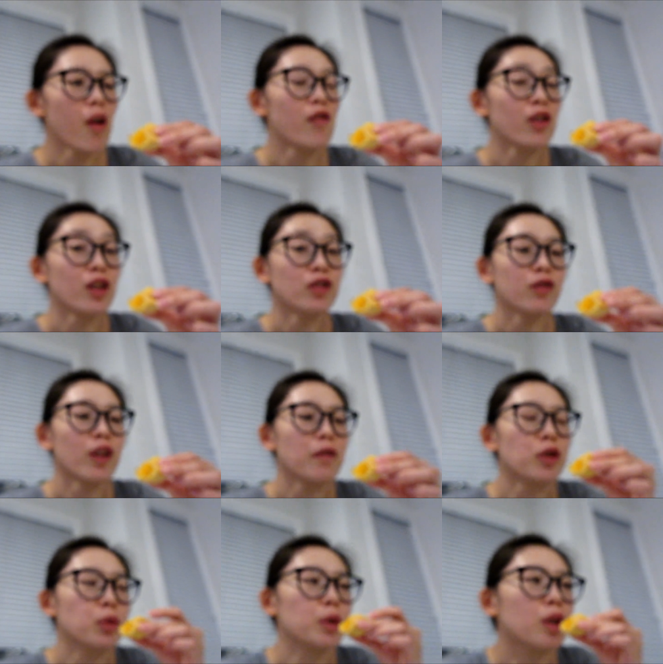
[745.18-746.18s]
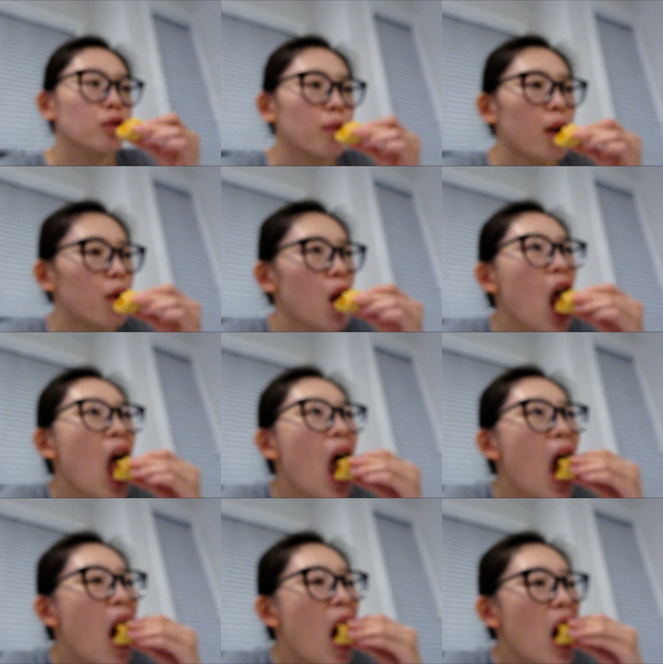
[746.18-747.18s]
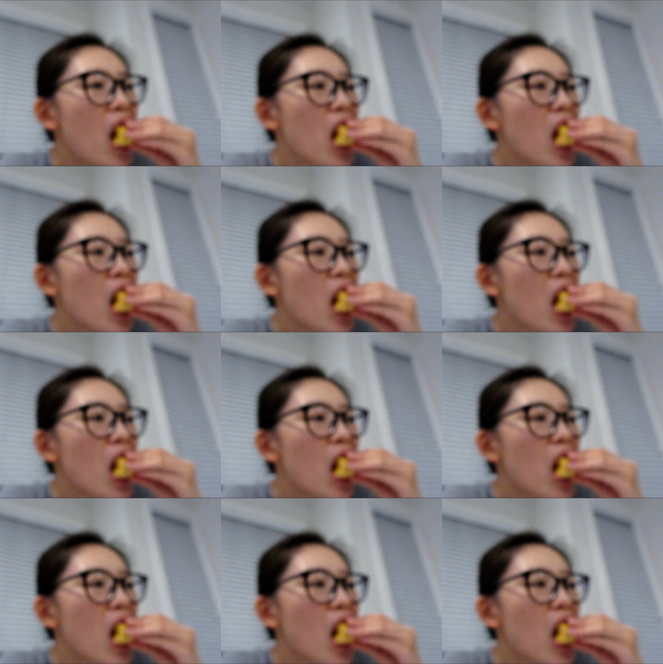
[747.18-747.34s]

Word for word: a nice flavor to it as well. Mm -hmm.